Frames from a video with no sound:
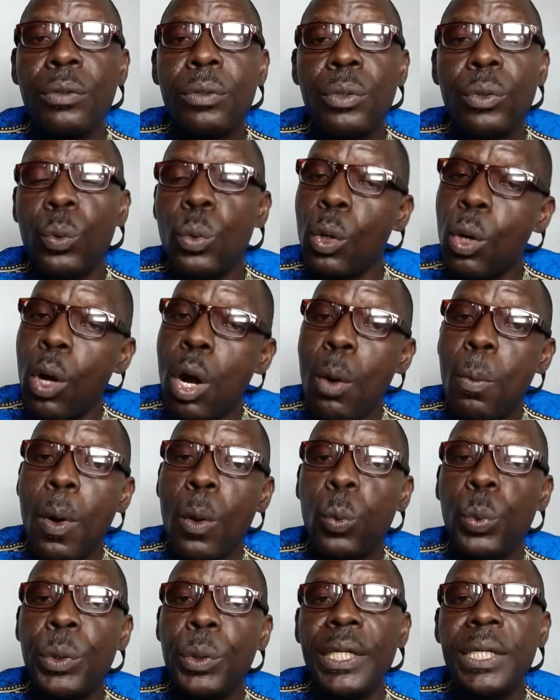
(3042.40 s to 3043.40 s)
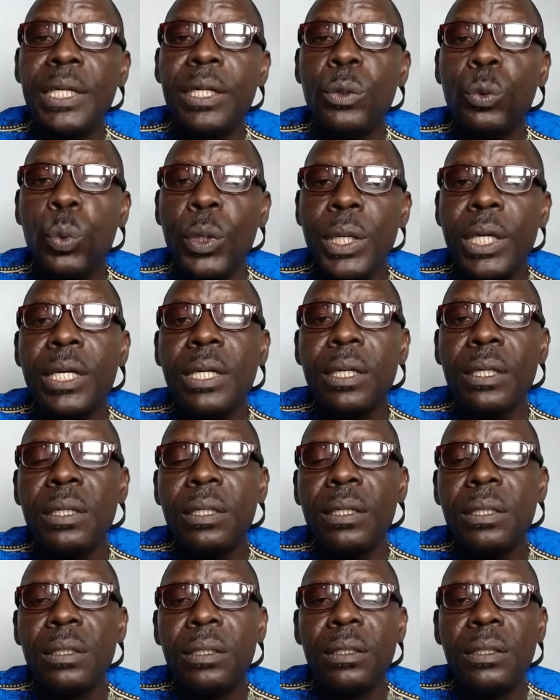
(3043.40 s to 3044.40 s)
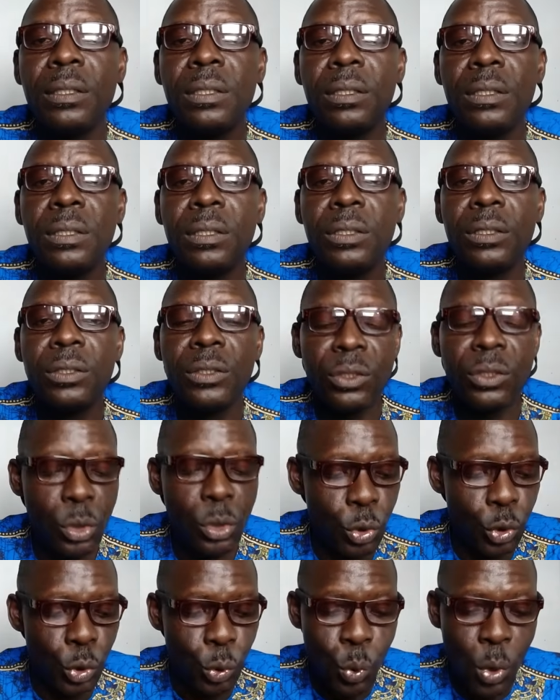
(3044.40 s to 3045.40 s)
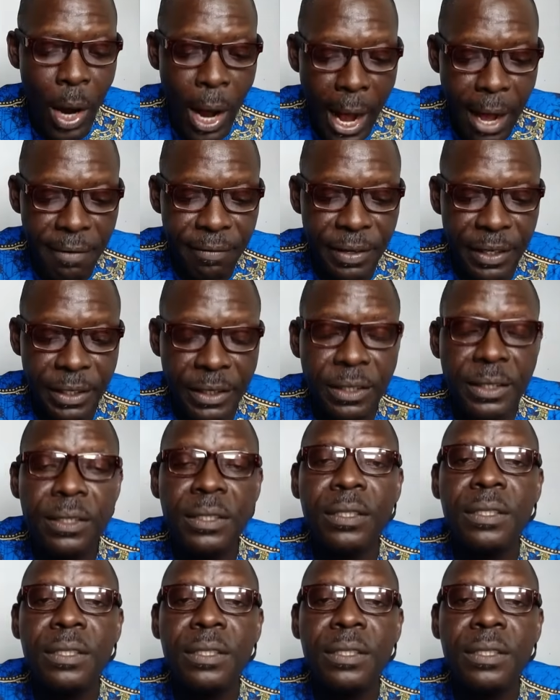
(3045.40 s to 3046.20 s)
will come up within the week. So you will have it.